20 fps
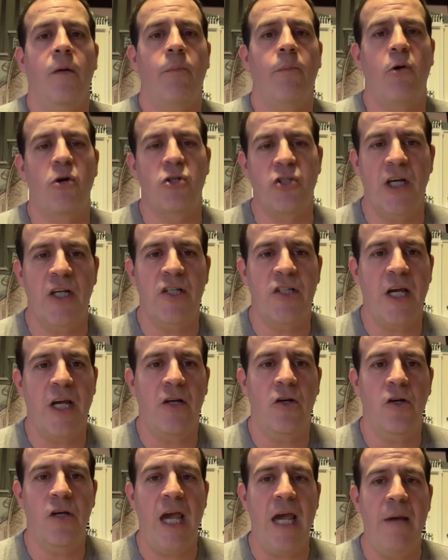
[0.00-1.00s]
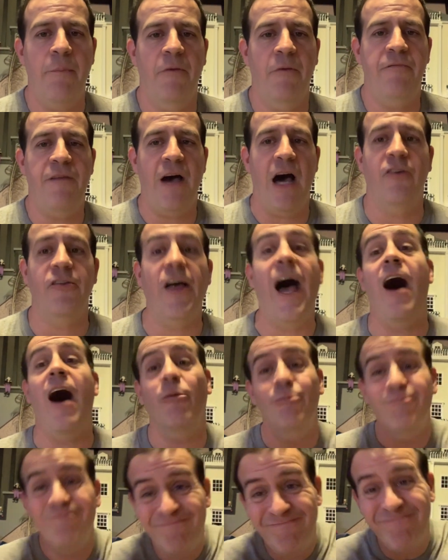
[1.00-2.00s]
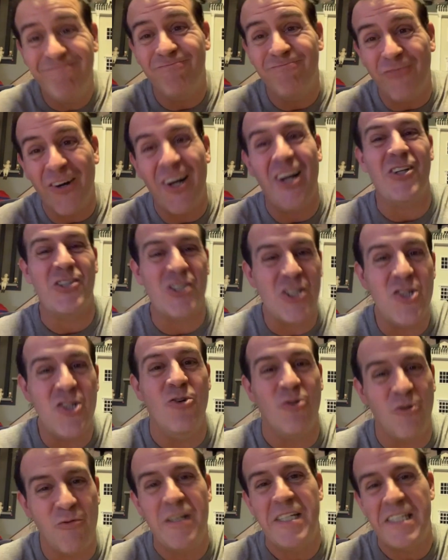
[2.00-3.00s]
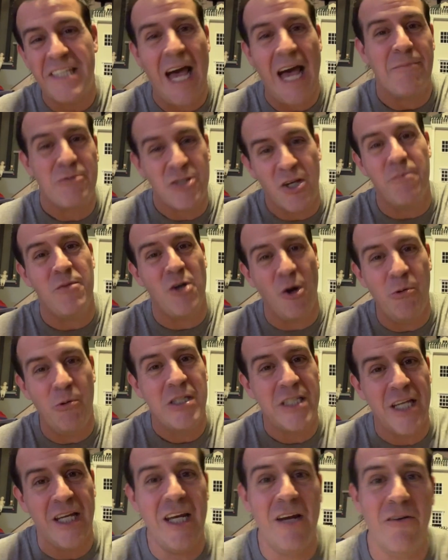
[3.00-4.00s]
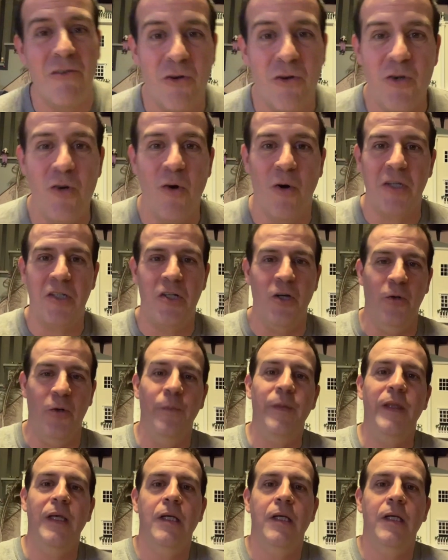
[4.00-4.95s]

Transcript: Porzingis had a good game, but fouled out. What else is new? Kristaps, something you always did here in New York, too.